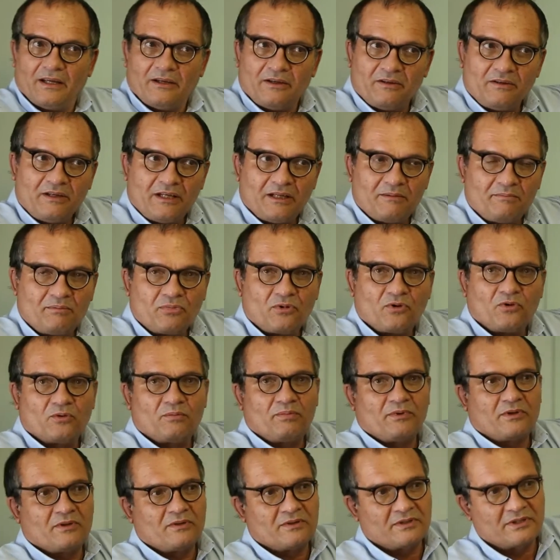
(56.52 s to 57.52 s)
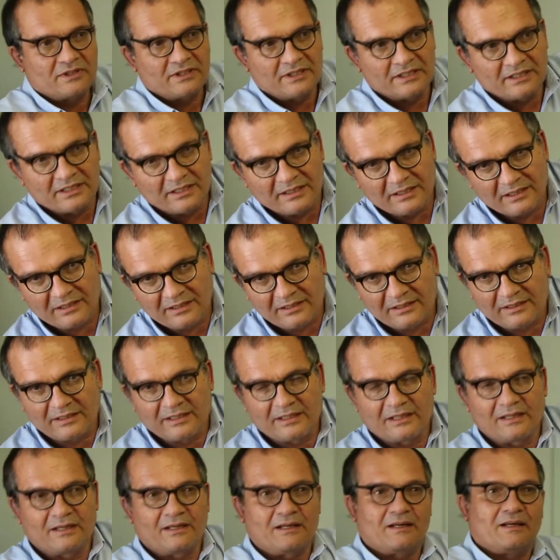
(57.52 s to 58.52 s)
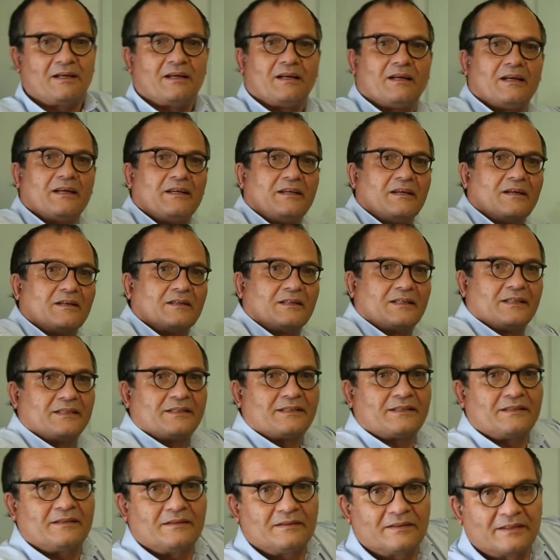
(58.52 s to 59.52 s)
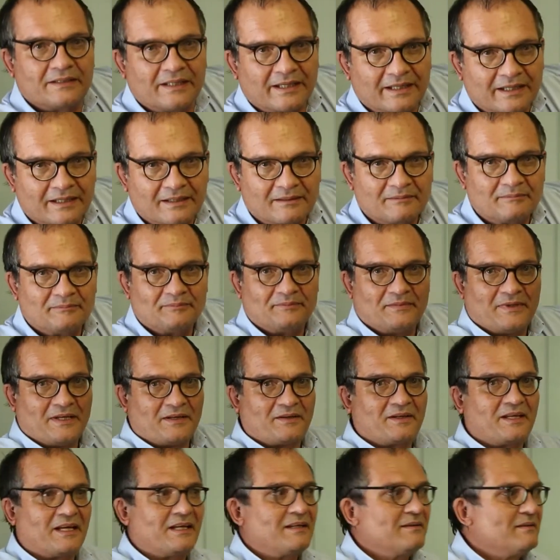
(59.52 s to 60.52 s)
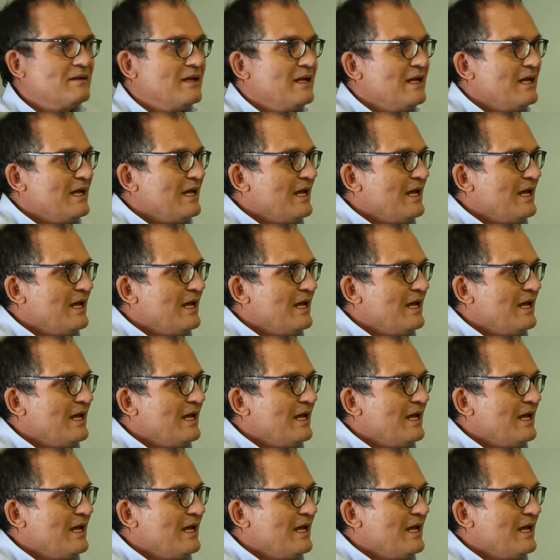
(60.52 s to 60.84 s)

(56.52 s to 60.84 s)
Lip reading: you need broad because the yacht is tilting, okay?